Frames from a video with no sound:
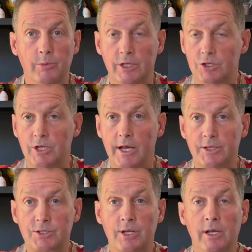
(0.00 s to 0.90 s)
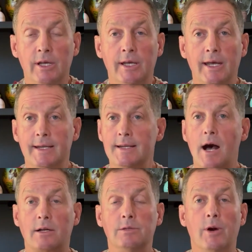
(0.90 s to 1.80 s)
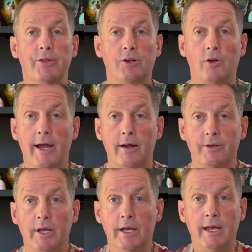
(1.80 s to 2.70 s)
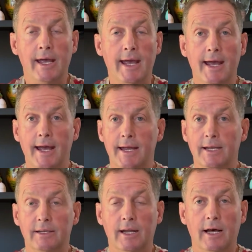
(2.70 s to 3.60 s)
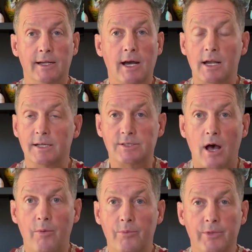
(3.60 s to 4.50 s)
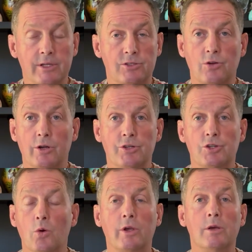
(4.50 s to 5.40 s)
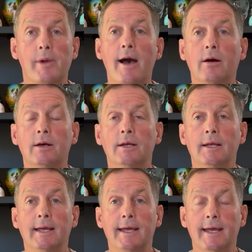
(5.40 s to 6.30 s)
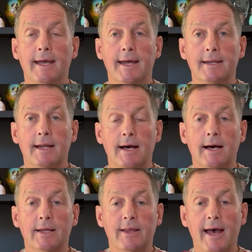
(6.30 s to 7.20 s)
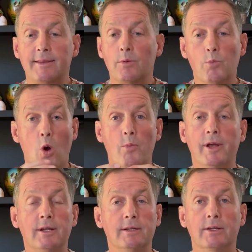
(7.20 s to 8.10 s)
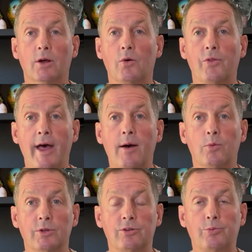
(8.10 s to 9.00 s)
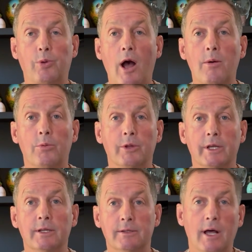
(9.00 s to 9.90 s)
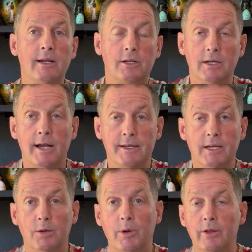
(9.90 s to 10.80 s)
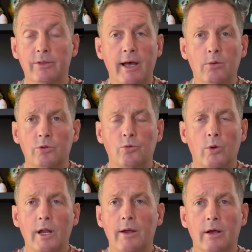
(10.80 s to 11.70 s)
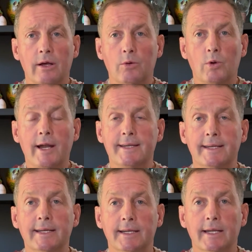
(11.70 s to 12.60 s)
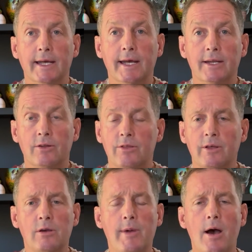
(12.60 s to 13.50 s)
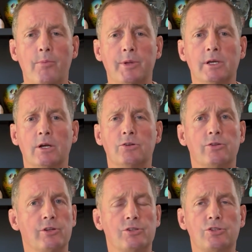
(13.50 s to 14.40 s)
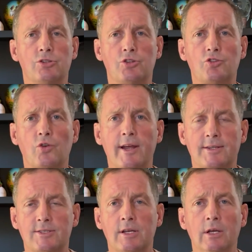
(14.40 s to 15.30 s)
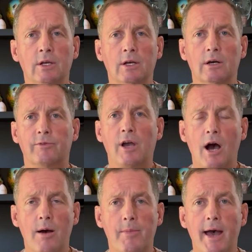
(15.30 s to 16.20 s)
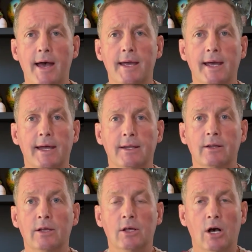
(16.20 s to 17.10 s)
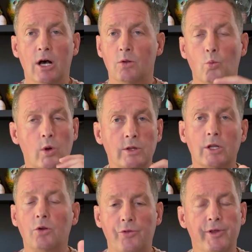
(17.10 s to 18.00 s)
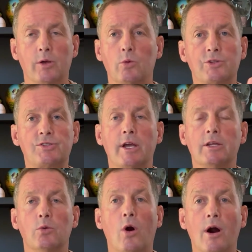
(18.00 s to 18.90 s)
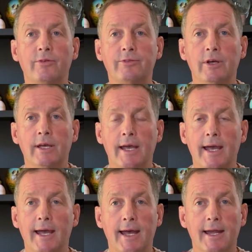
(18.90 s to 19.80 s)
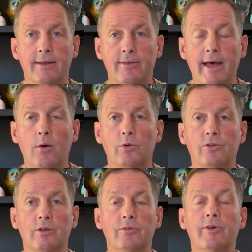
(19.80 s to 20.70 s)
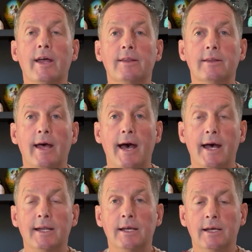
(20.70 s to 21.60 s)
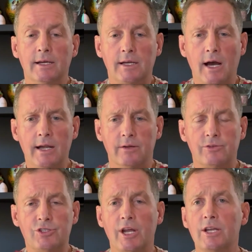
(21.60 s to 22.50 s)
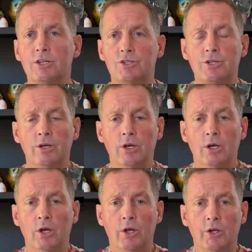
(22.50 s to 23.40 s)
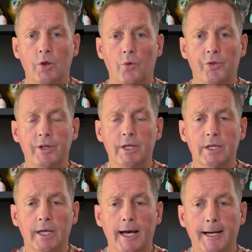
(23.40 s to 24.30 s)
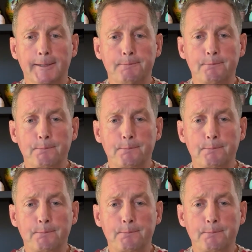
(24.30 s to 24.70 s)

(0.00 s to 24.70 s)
in the chest and knocked him on the ground and got on top of him and started choking him out. And at the moment, that was probably not a good idea, but that was what I did. And think about being under this stress of combat, and one little thing will set you off. And that was the event that kind of changed the